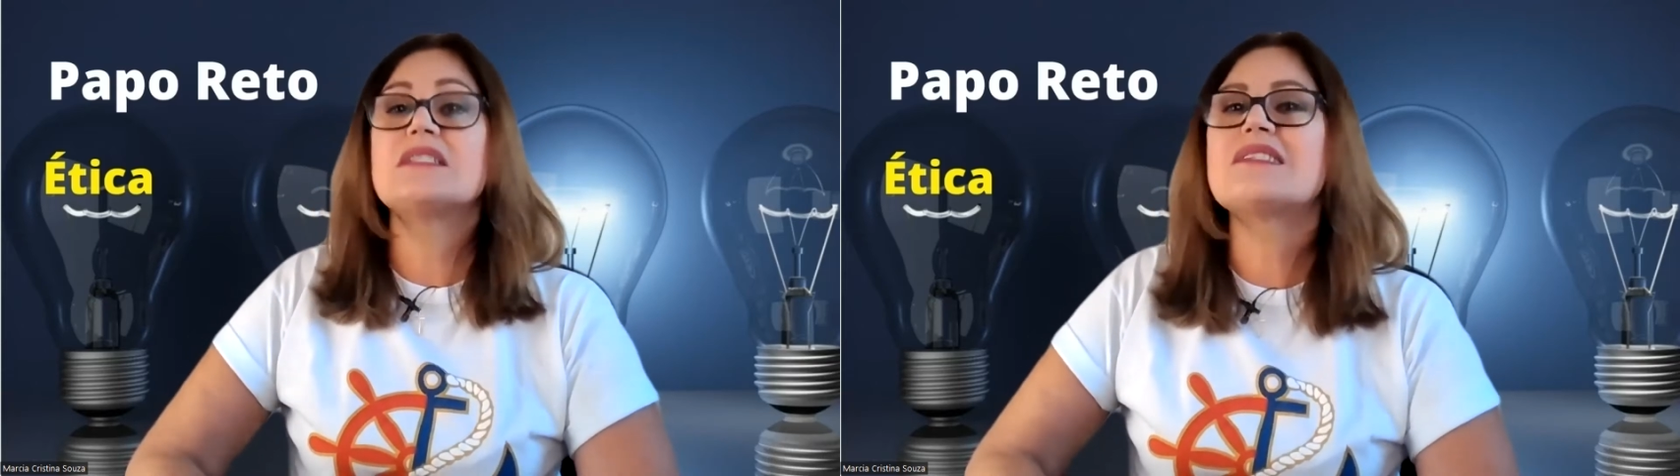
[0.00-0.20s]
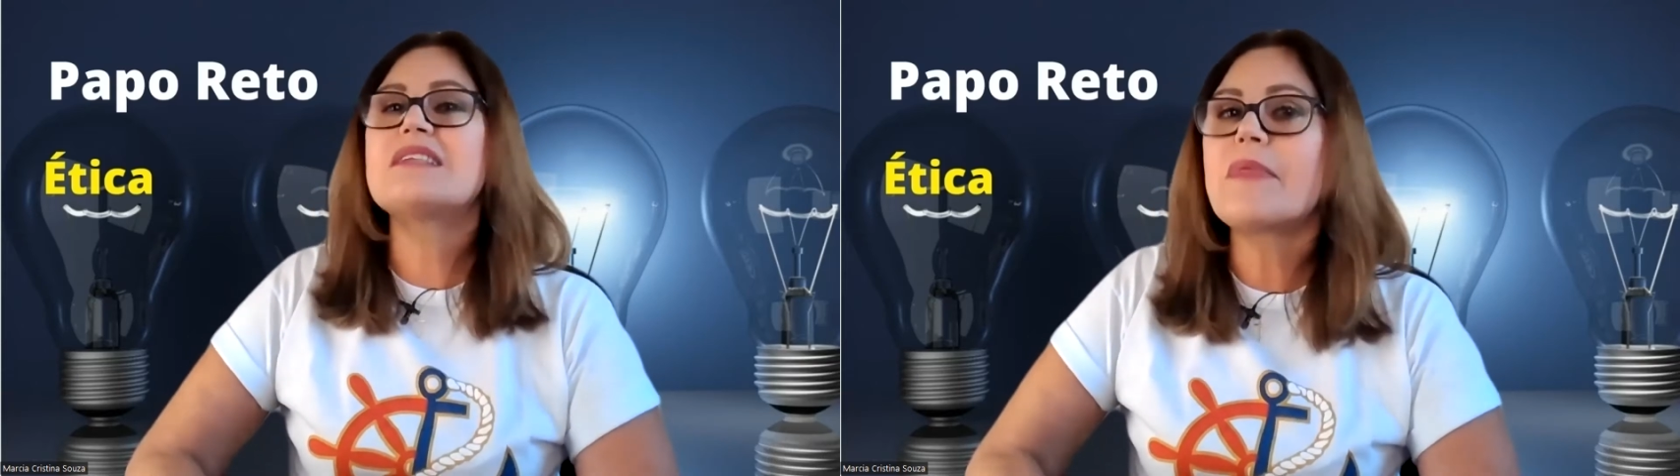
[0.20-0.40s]

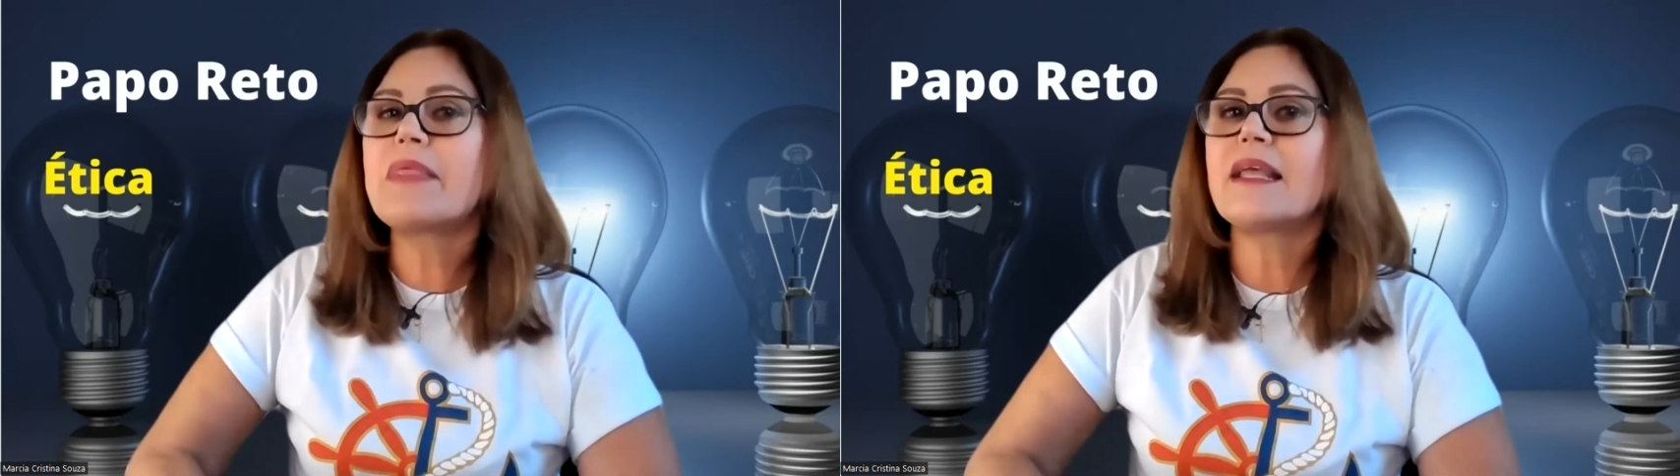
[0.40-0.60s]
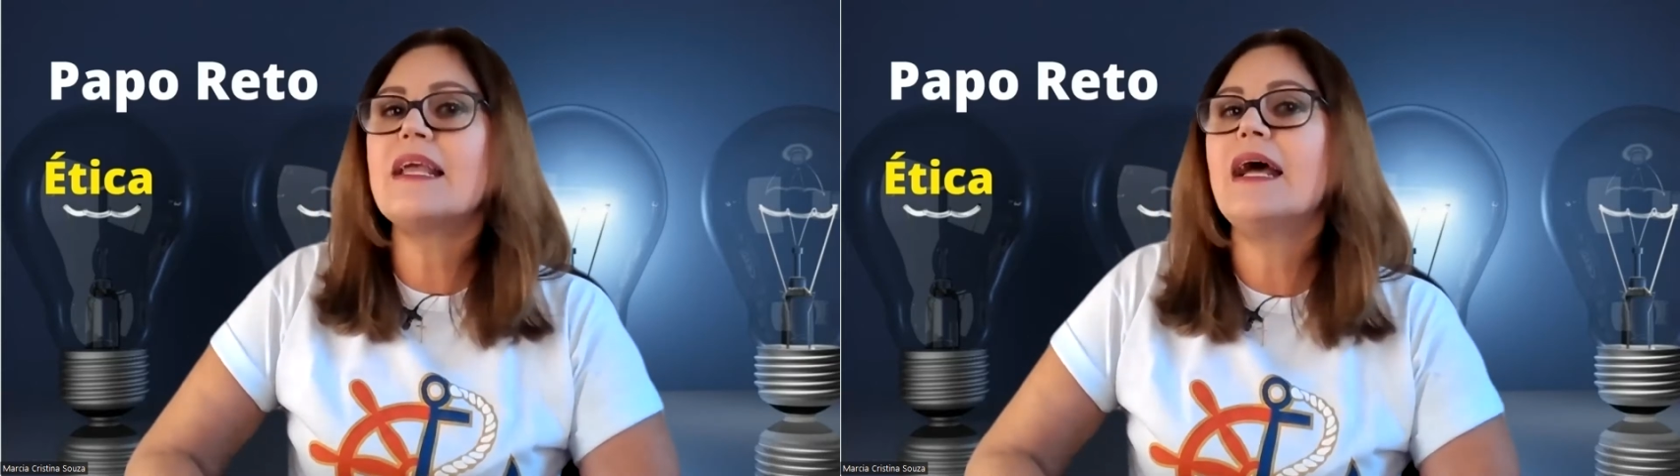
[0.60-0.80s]

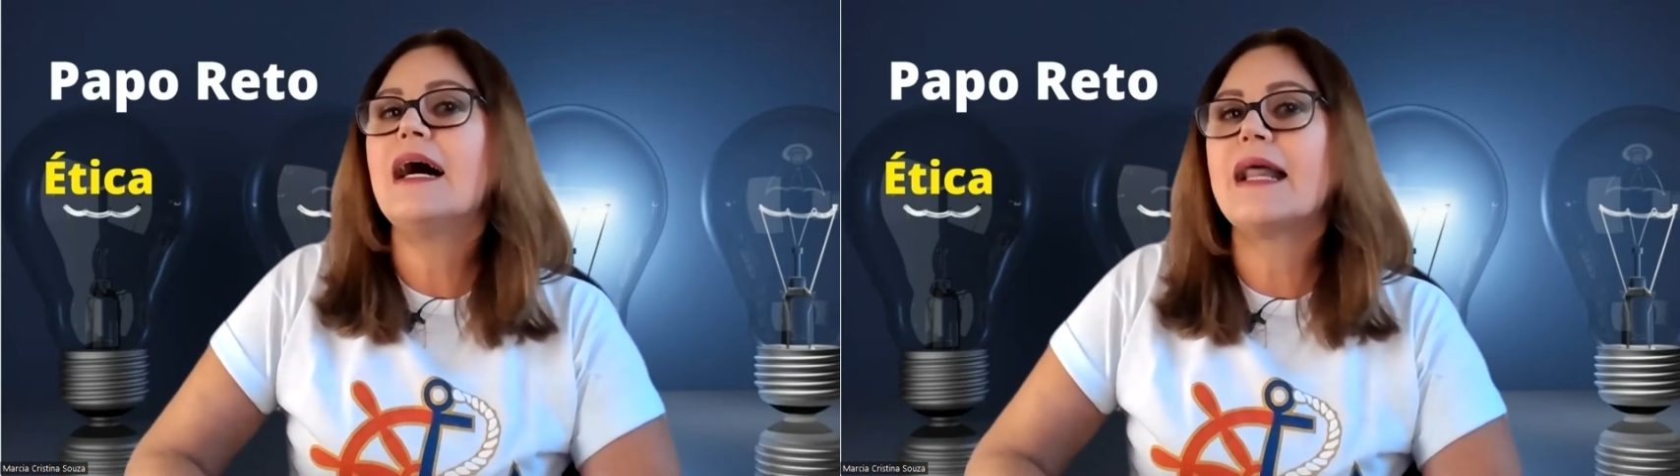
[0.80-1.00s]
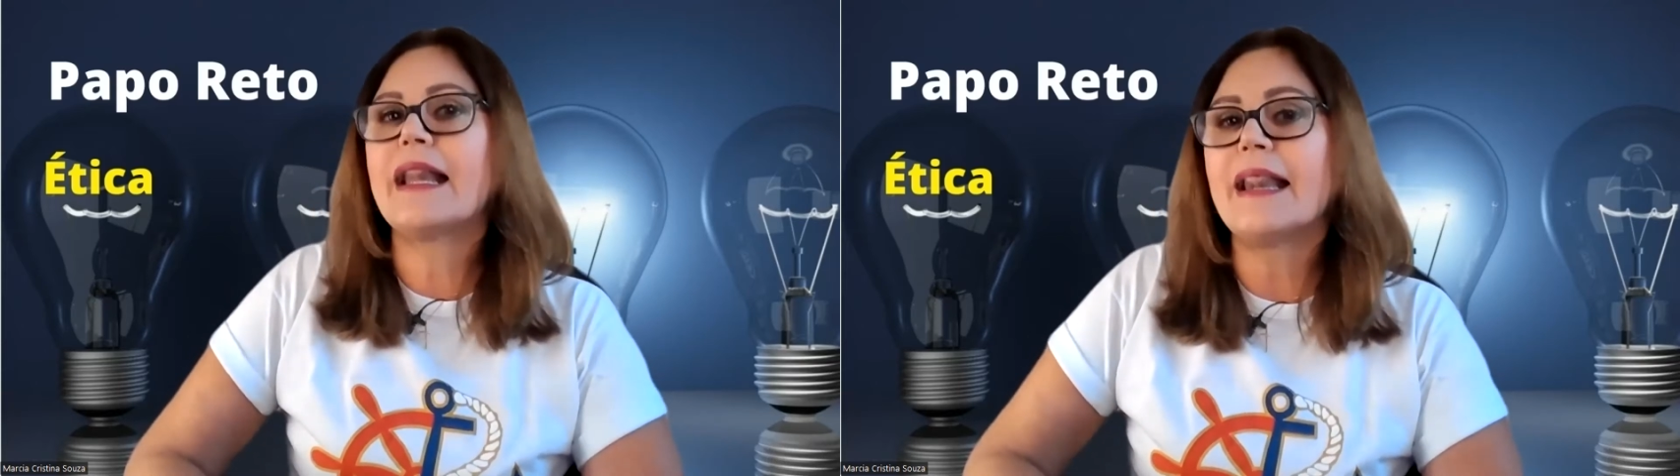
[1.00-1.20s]
something
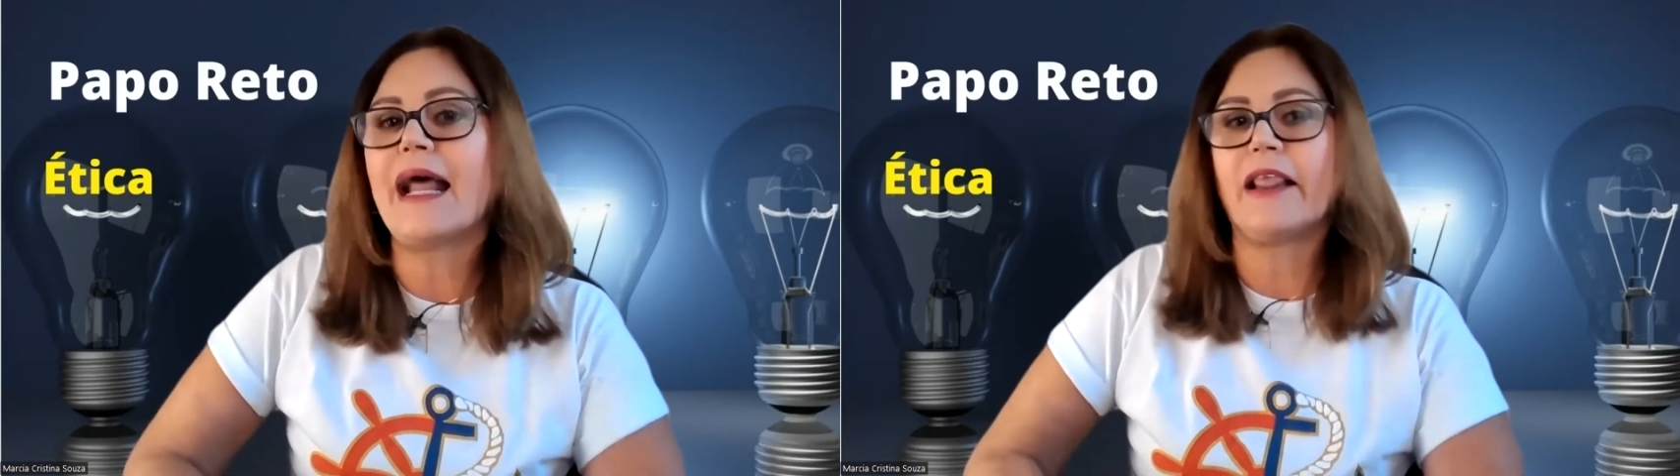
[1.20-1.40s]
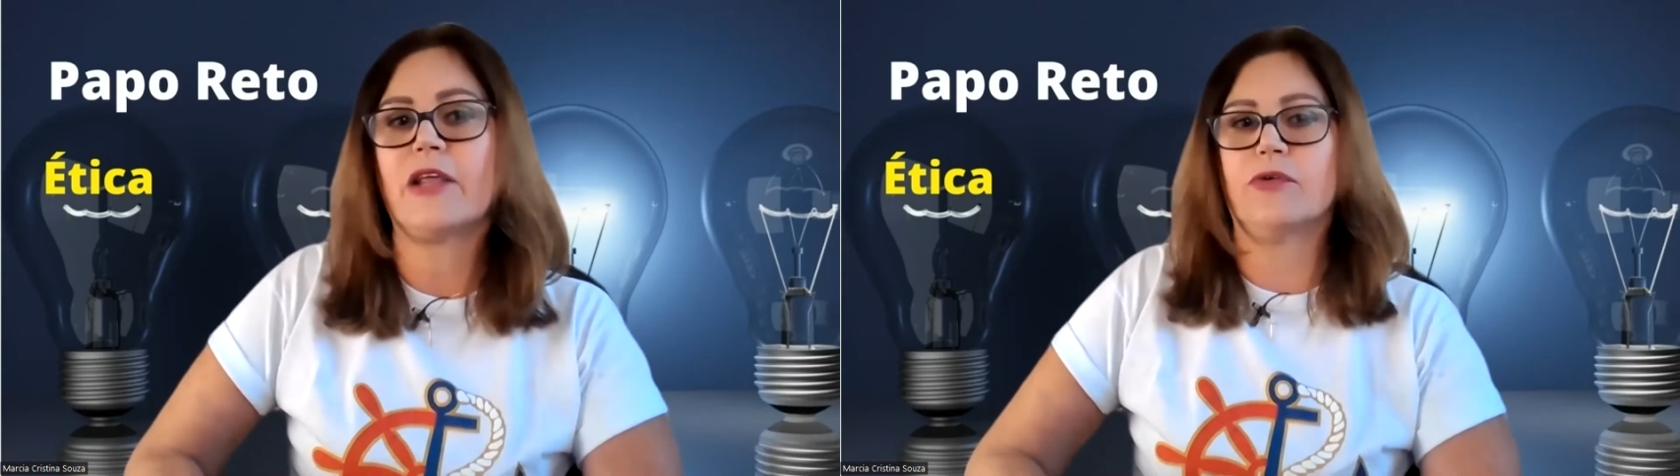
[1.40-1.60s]

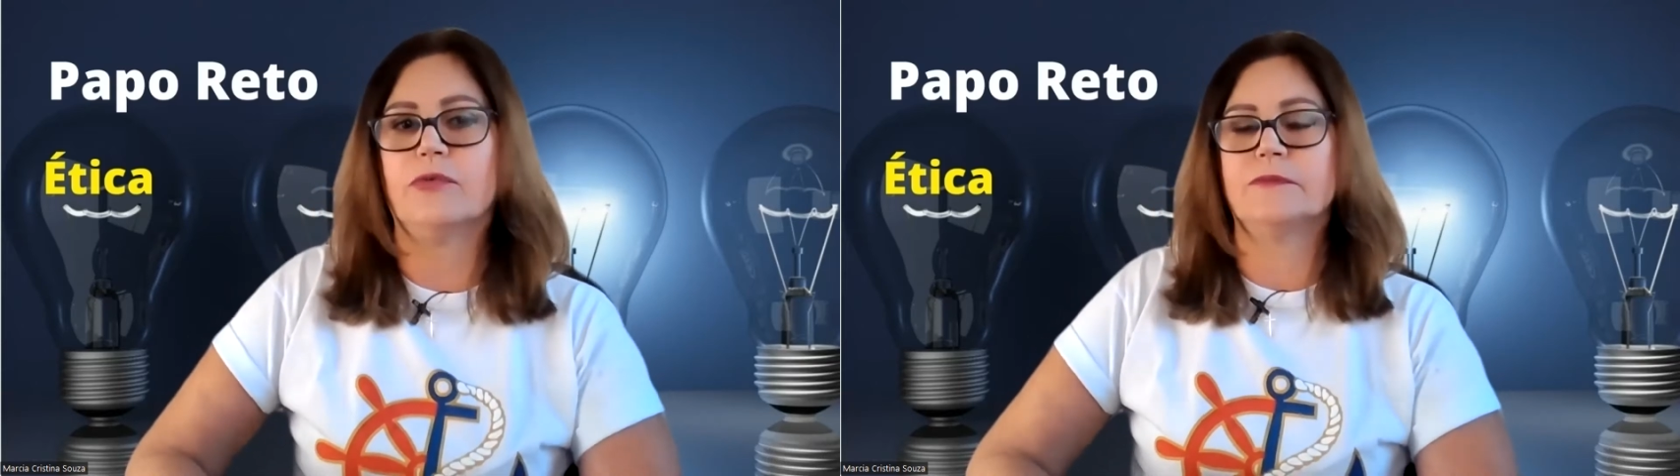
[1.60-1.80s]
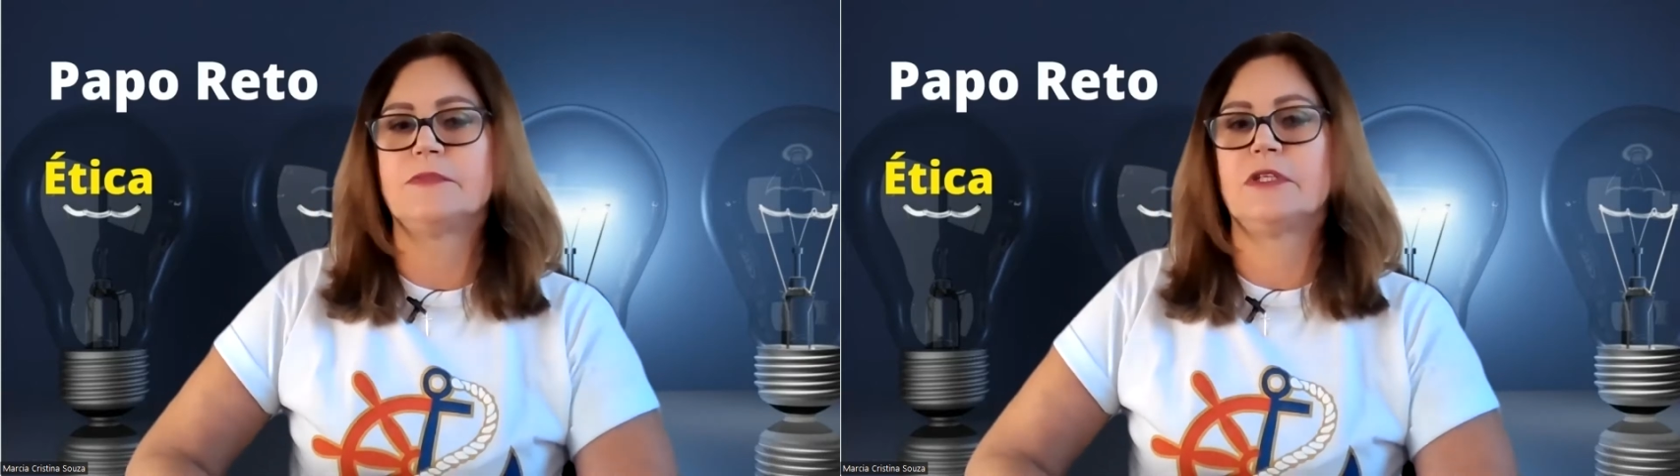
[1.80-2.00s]

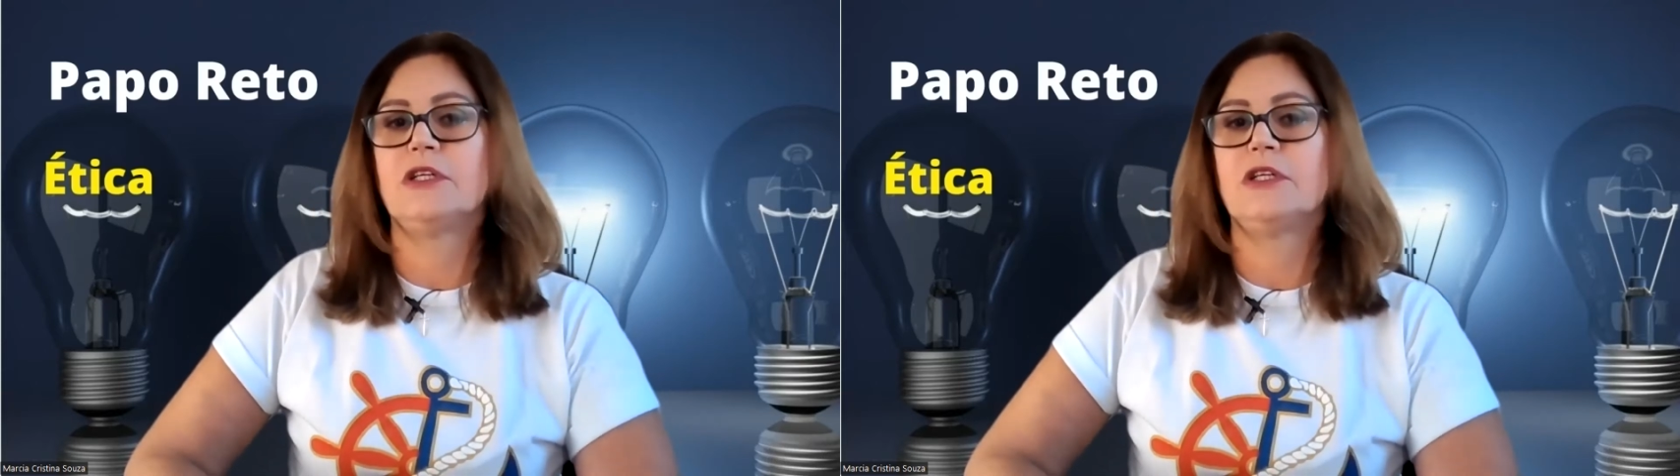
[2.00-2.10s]
unethical.